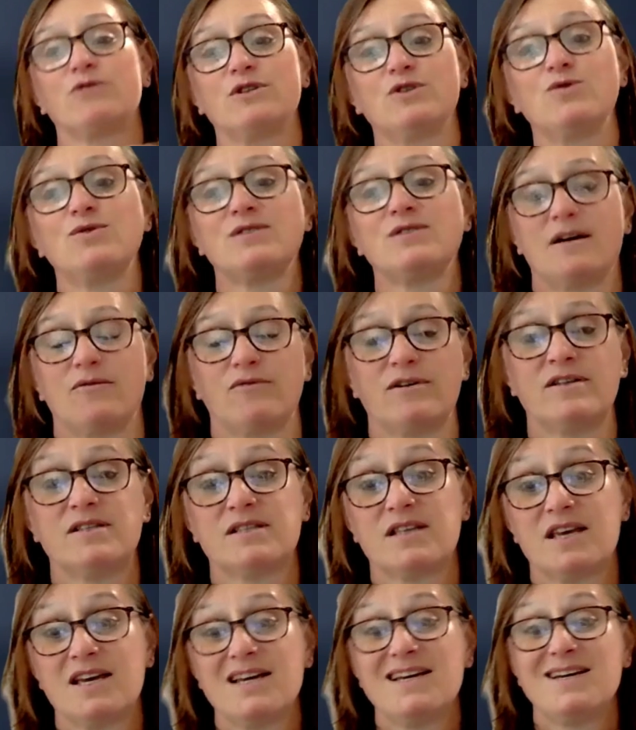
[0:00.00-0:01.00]
reduce that
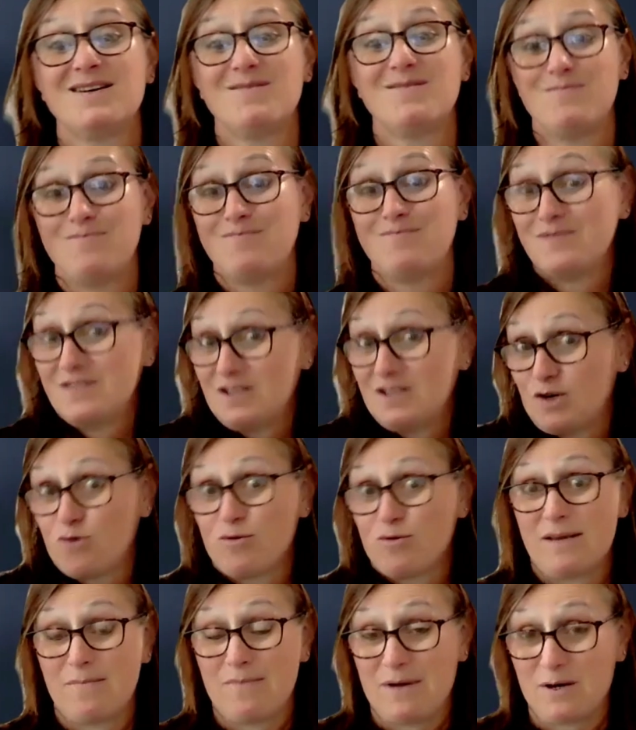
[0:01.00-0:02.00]
risk, to
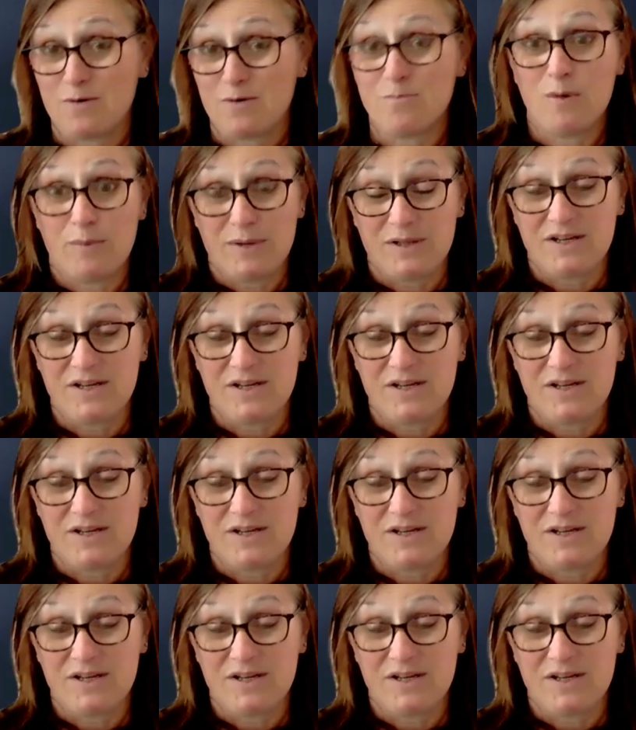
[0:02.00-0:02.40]
create better